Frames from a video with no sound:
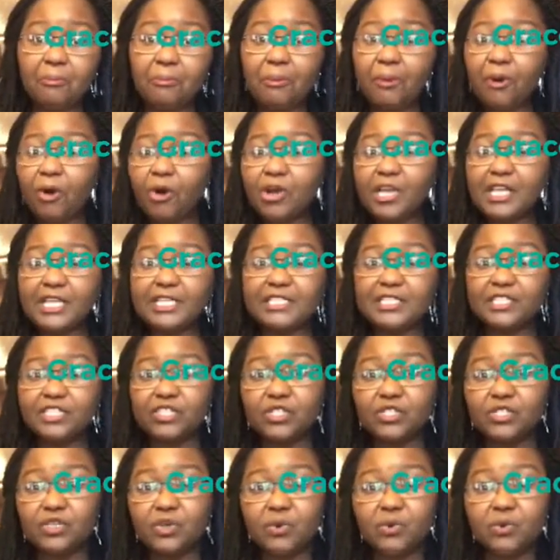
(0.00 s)
Pour it
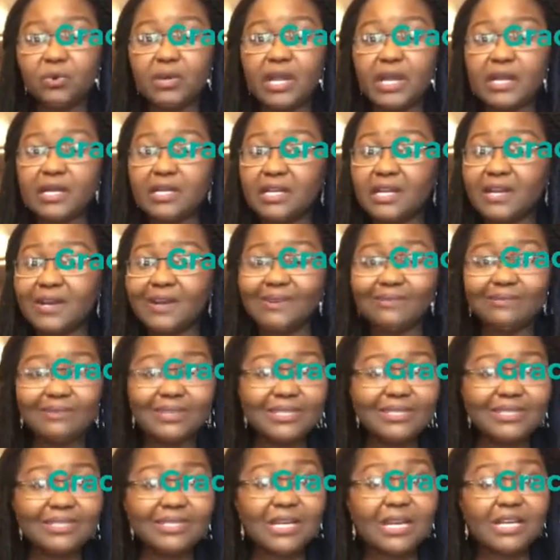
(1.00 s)
into your colander.
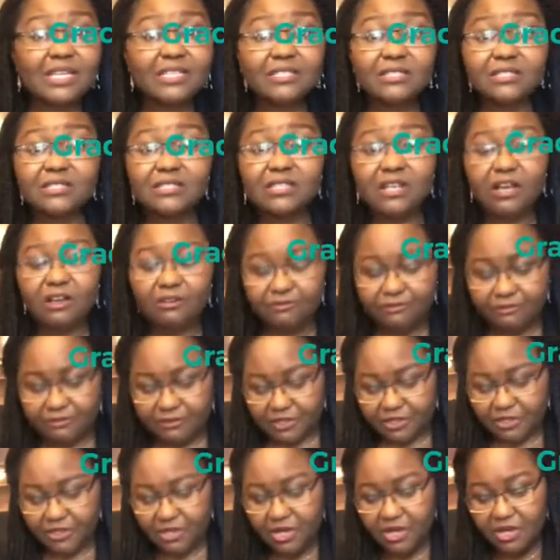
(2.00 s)
It's nice and soft.